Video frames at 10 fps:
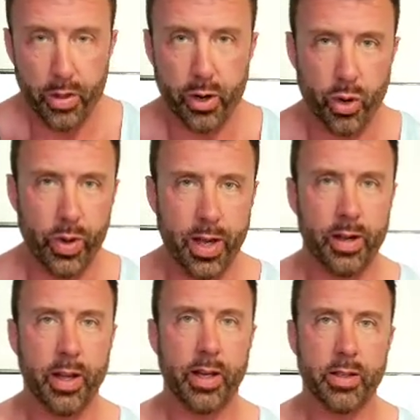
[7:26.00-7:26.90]
Korean
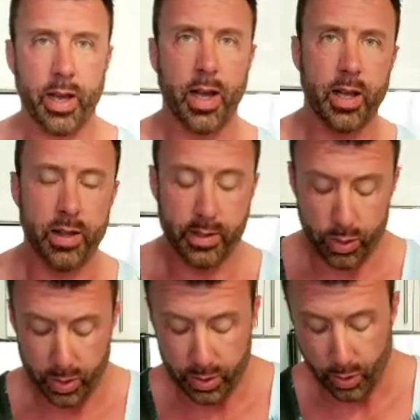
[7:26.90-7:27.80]
glaze and the
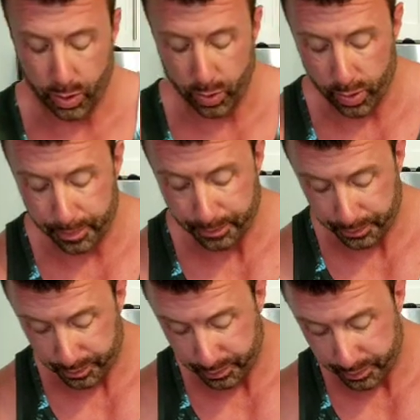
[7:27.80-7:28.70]
citrus soy tuna,
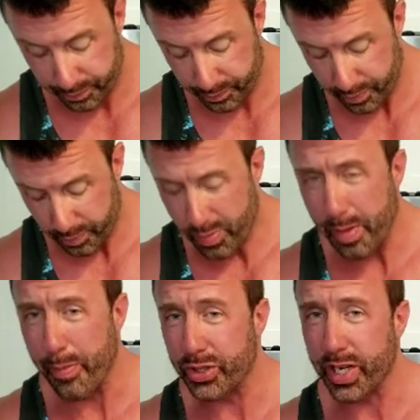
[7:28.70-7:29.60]

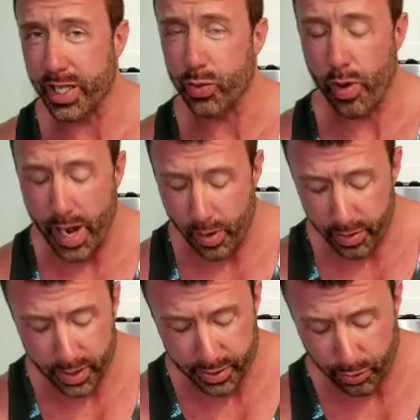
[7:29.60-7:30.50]
but check this one out.
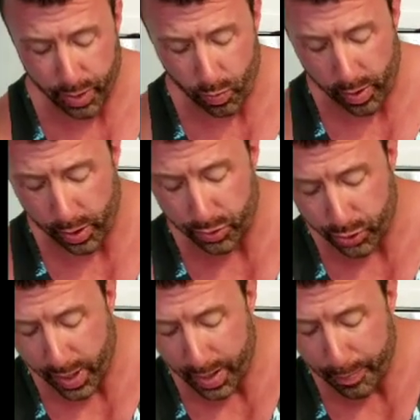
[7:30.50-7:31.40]
It's a great one. It goes
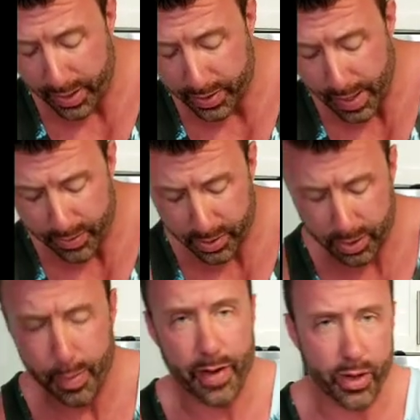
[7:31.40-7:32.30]
great on pizzas. Obviously there's
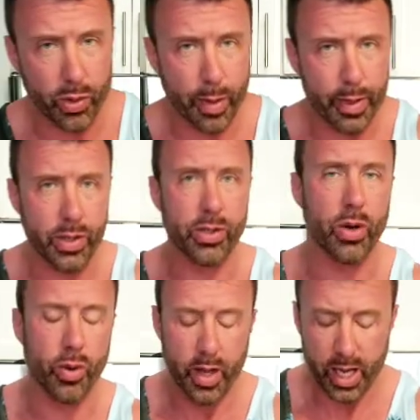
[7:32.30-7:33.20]
some heavy cream in there,
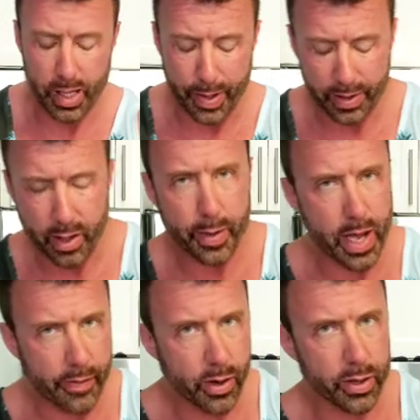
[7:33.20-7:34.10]
so it can be a little bit
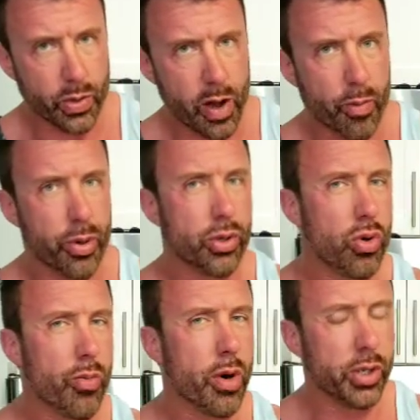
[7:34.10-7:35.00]
heavier, so I don't put
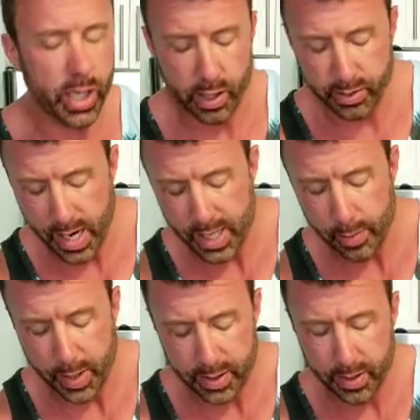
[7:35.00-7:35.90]
too much else on the
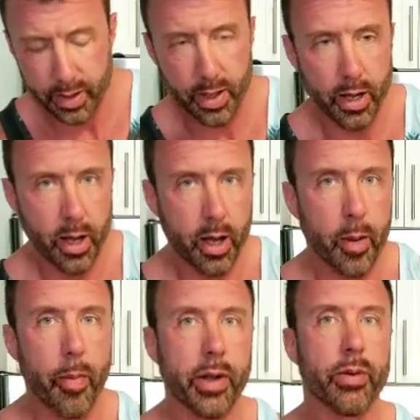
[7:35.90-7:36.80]
pizza,
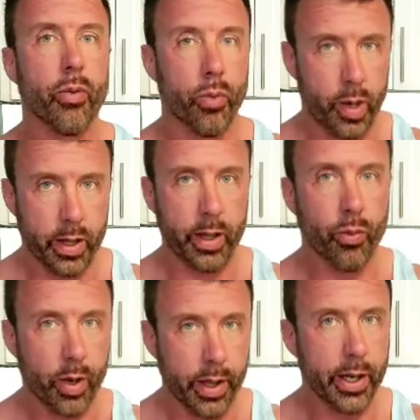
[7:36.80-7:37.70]
but it's a really,
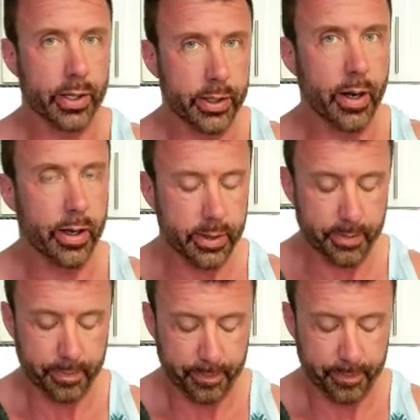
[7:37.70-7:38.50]
really good sauce.